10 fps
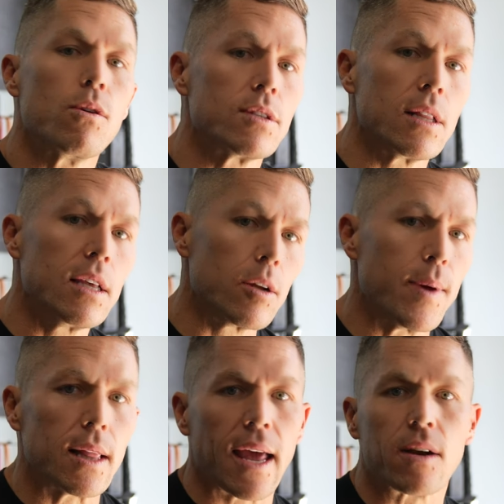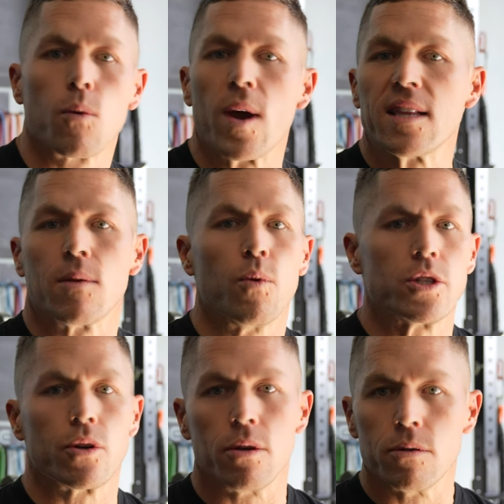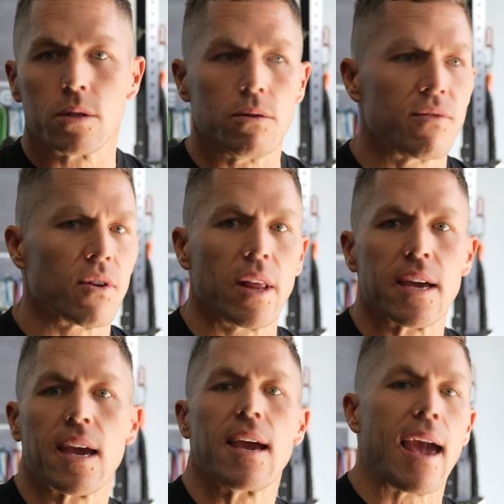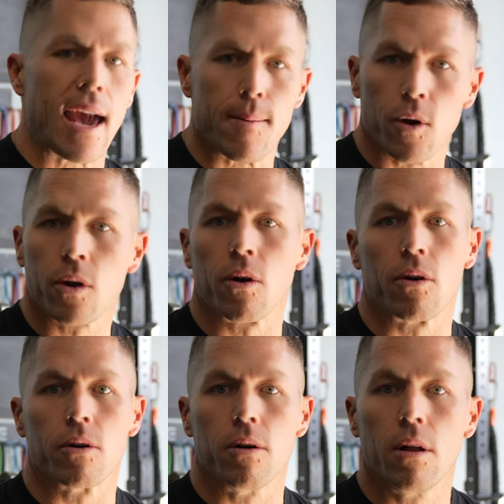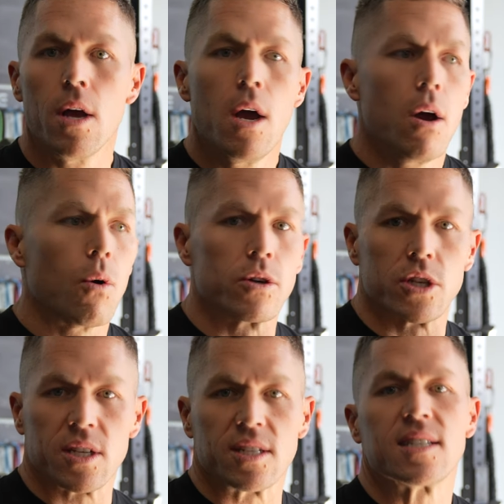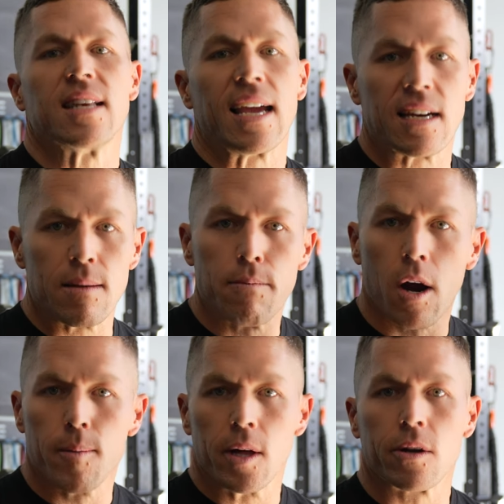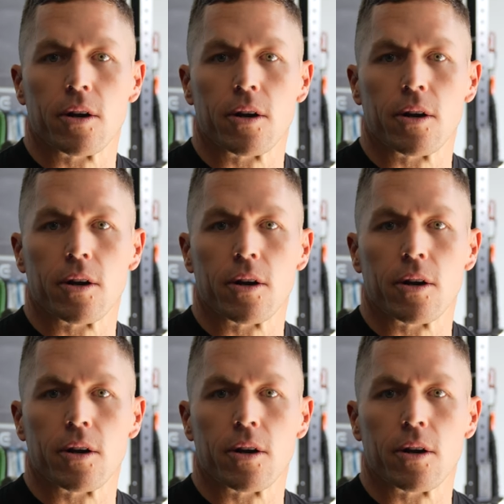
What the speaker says: use a little bit lighter weight than what you're used to for like a hammer curl or just a standing barbell